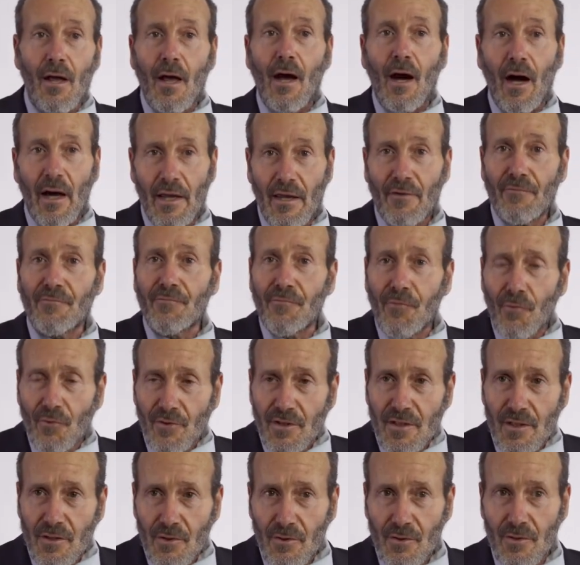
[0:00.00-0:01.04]
I have
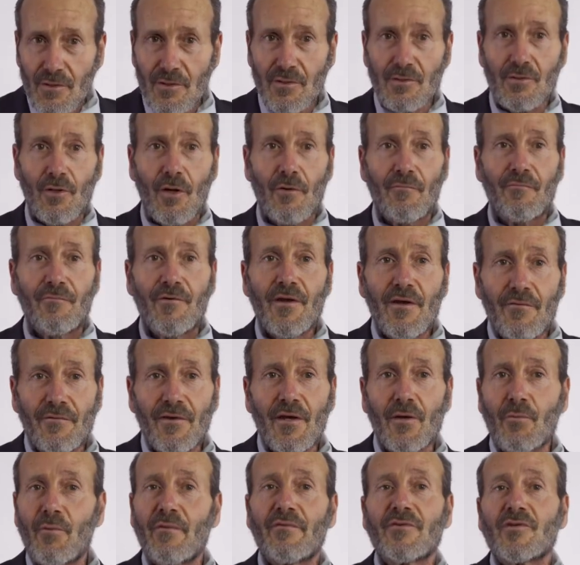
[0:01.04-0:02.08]
40 years of living
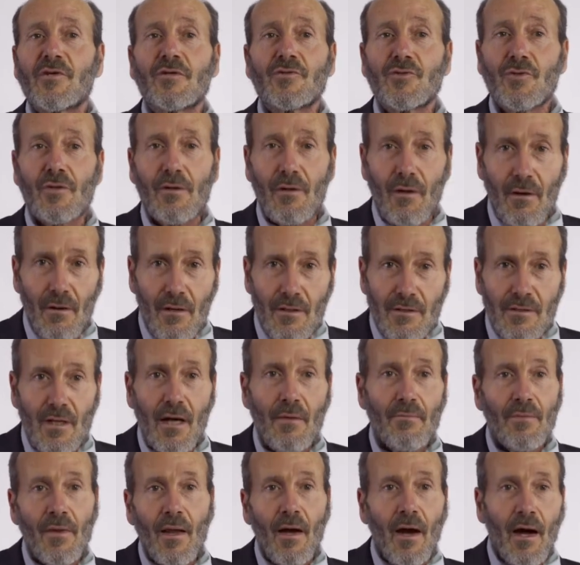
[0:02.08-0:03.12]
with essential oils.
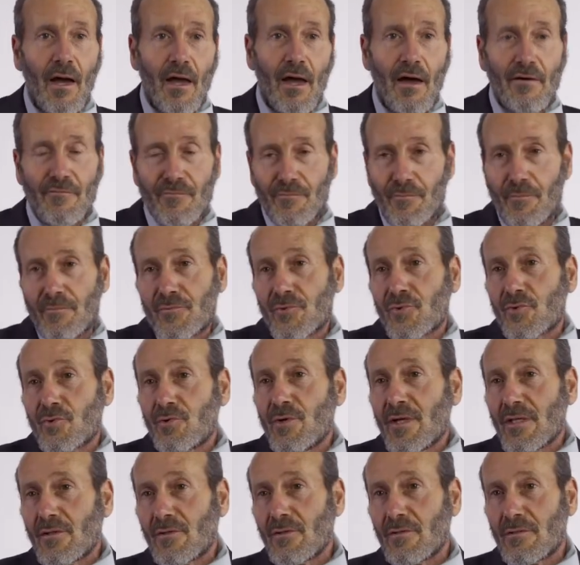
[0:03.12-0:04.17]
I have
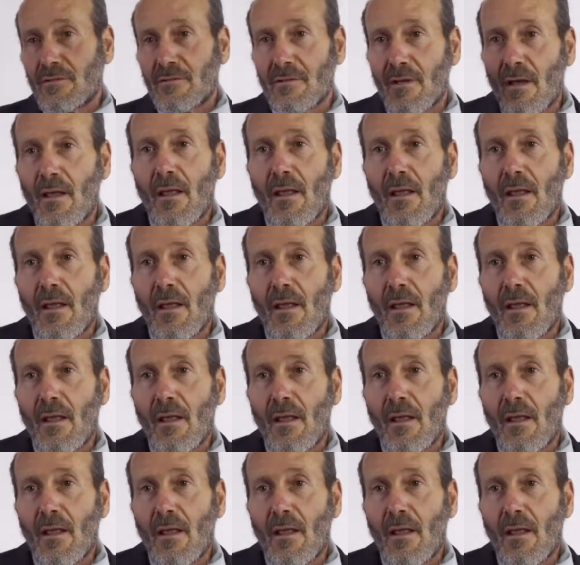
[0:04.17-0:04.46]
treated,